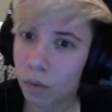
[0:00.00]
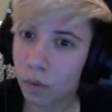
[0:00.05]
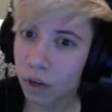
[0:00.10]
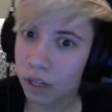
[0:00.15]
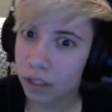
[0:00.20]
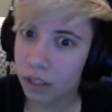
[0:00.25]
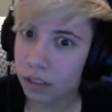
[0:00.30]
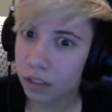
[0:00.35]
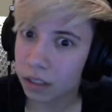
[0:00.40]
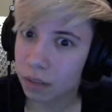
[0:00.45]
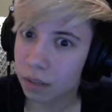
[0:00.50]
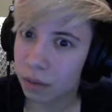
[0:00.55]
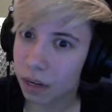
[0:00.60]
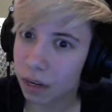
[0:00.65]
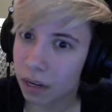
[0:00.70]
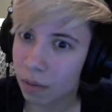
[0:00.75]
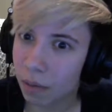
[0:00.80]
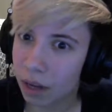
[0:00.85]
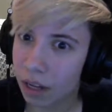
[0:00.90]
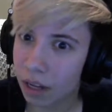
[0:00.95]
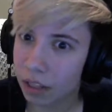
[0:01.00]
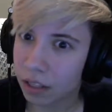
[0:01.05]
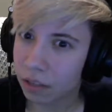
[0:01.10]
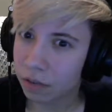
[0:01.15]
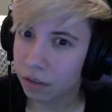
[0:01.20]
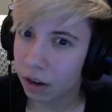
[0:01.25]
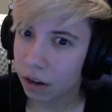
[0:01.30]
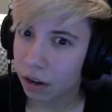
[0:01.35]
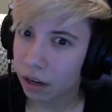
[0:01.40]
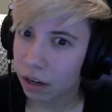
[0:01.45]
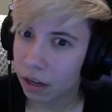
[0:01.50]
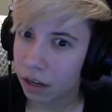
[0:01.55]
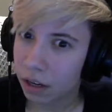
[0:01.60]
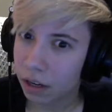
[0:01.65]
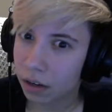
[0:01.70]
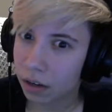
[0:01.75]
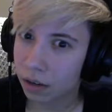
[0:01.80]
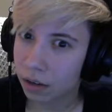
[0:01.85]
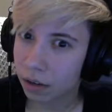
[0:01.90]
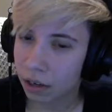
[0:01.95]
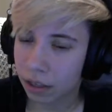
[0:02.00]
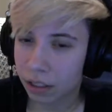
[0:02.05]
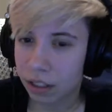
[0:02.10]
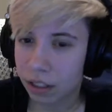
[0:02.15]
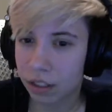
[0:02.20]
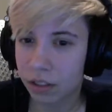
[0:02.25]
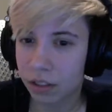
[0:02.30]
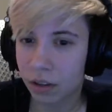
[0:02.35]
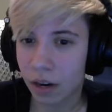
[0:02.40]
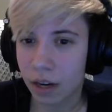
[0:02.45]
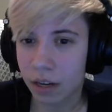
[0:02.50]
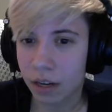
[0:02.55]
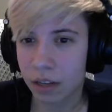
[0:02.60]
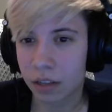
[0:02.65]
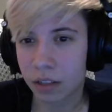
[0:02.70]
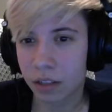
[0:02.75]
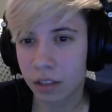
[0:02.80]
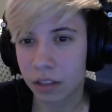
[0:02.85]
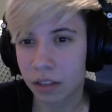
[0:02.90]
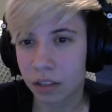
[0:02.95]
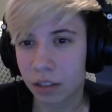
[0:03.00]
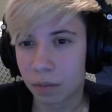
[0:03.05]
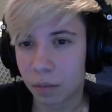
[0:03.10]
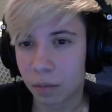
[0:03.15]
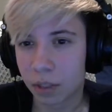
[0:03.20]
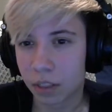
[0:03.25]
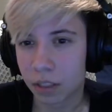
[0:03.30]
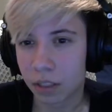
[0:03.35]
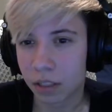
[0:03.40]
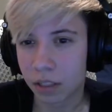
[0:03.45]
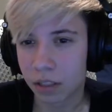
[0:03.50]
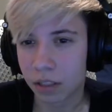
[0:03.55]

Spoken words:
is explained to me, it's a very, or at least I can interpret this,